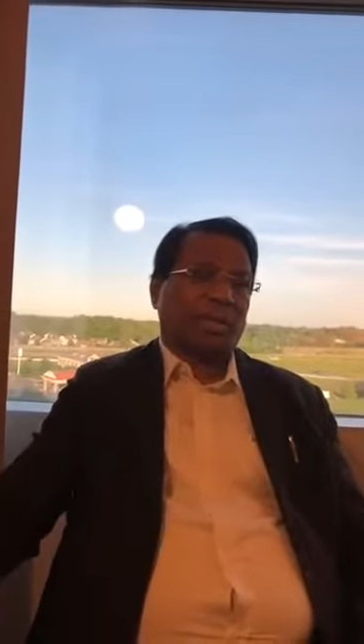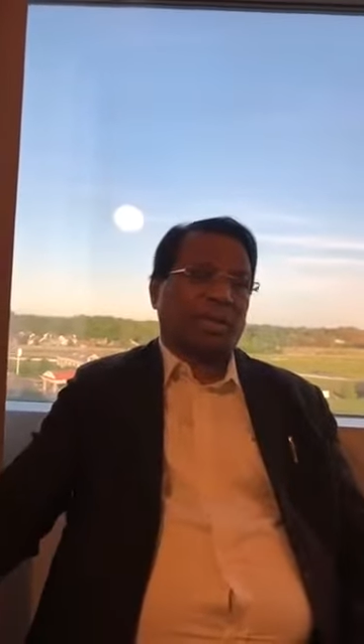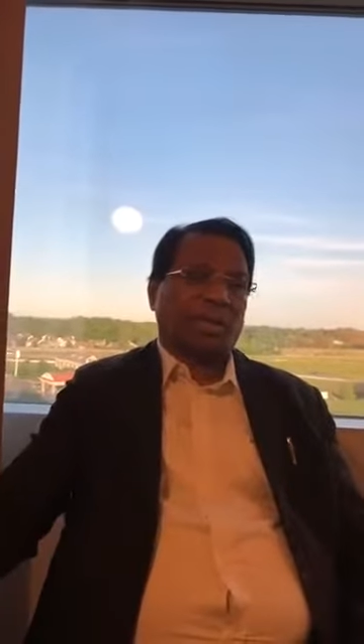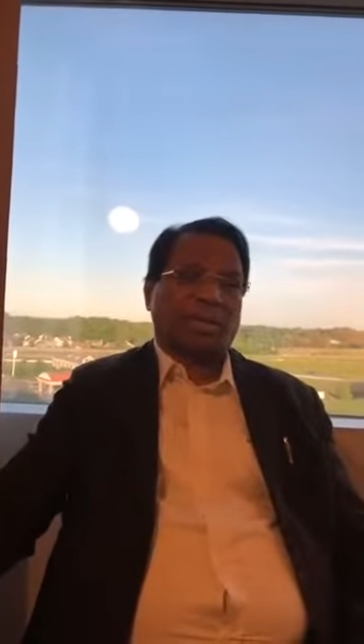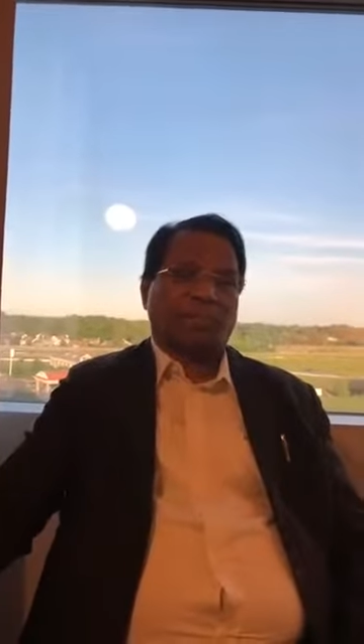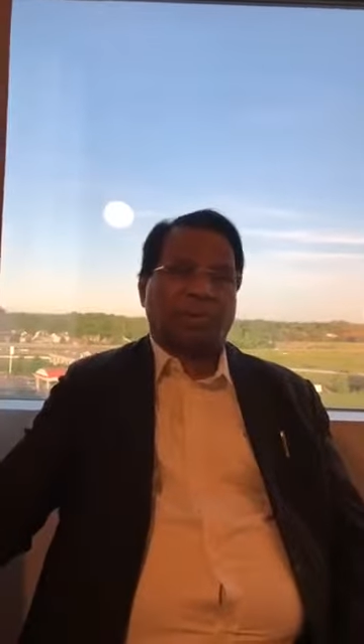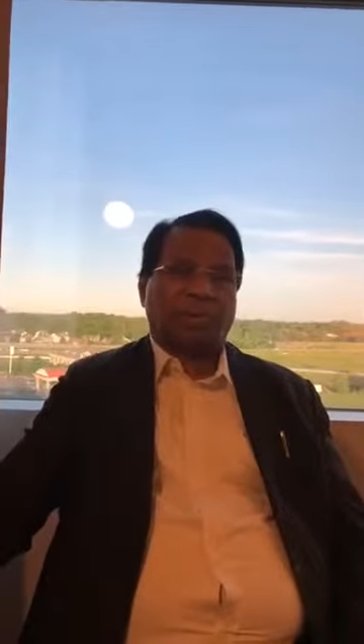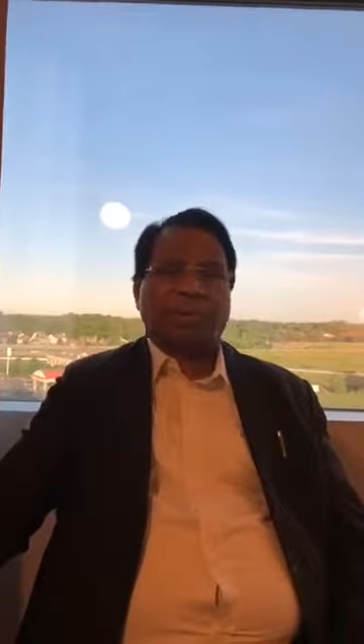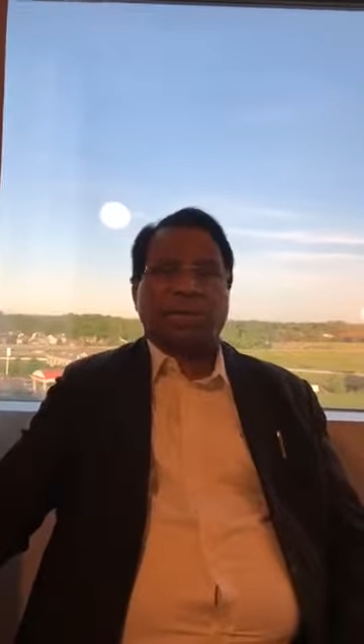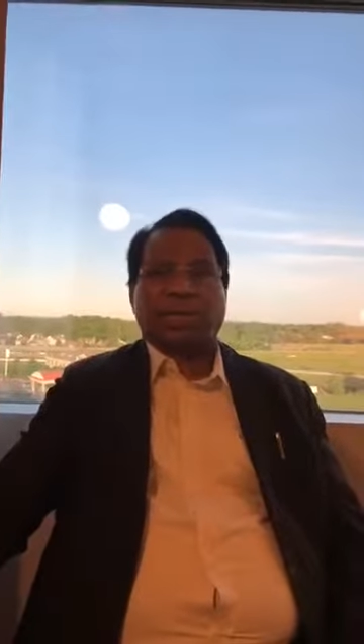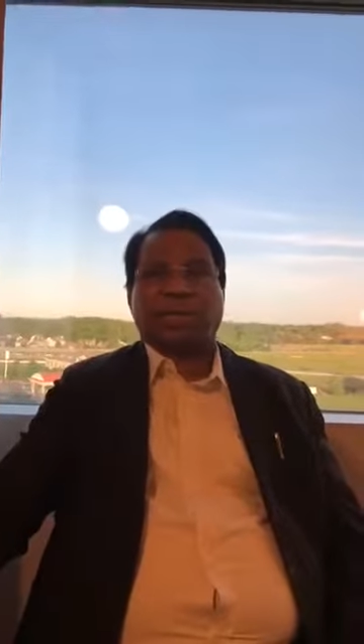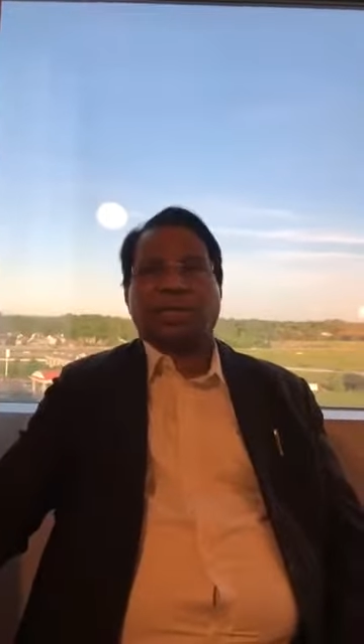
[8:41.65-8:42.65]
in
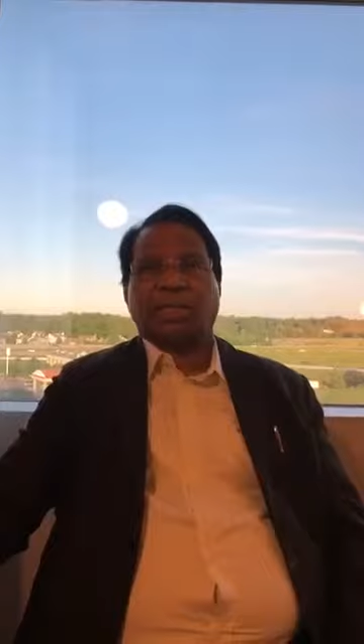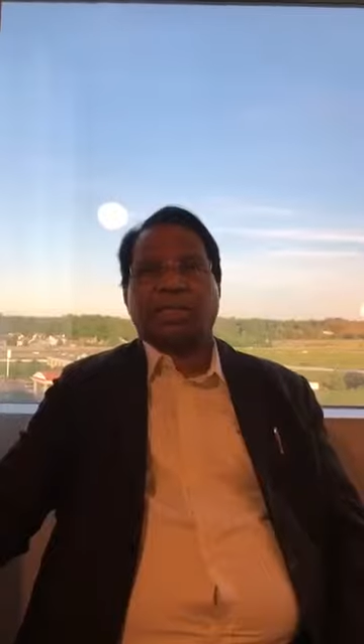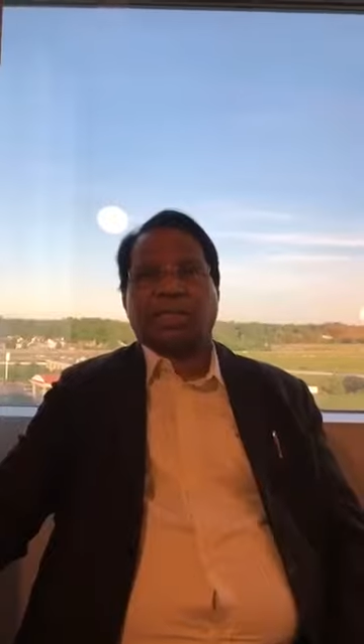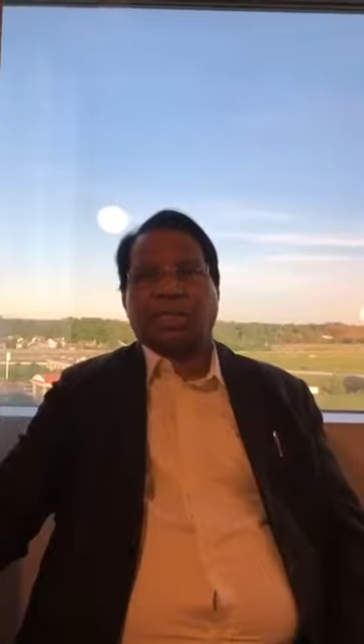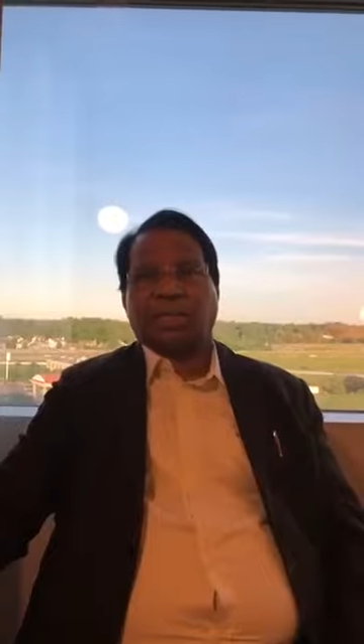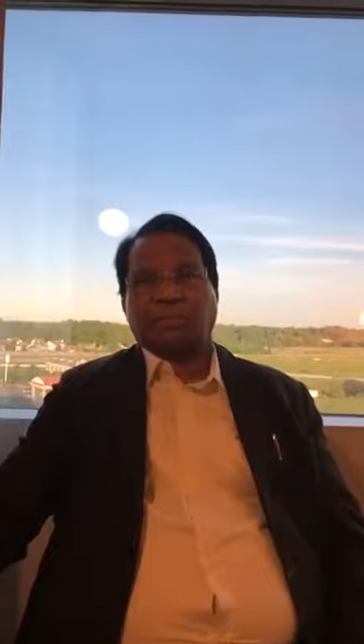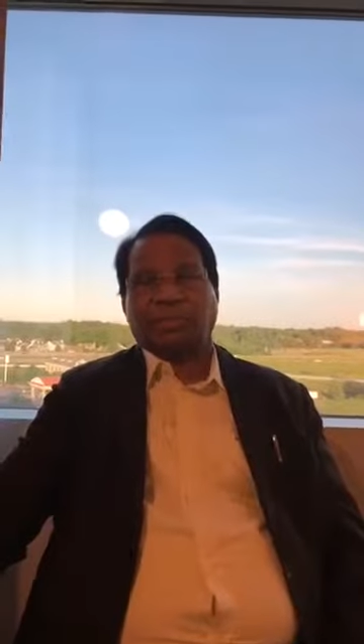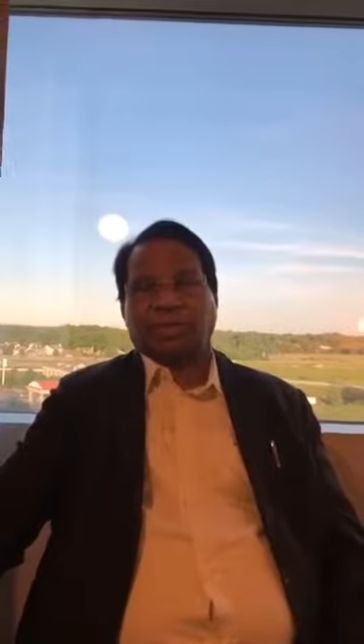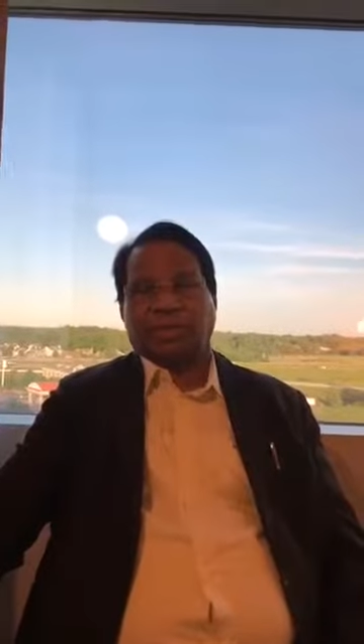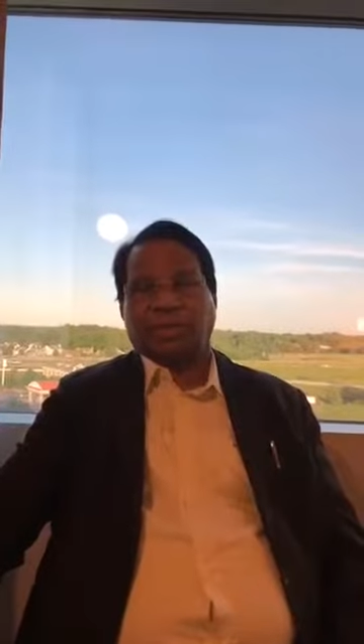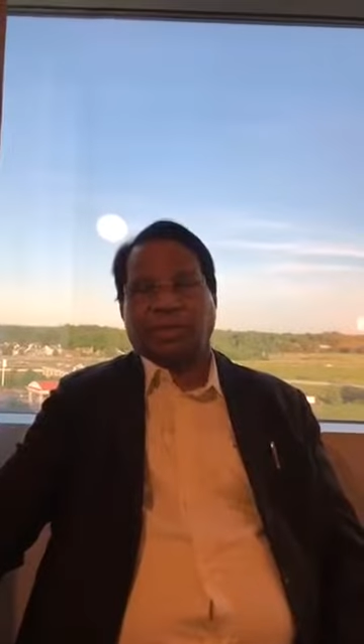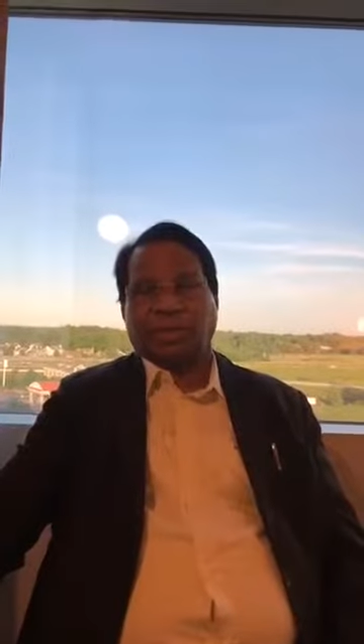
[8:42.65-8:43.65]
implementing the schemes.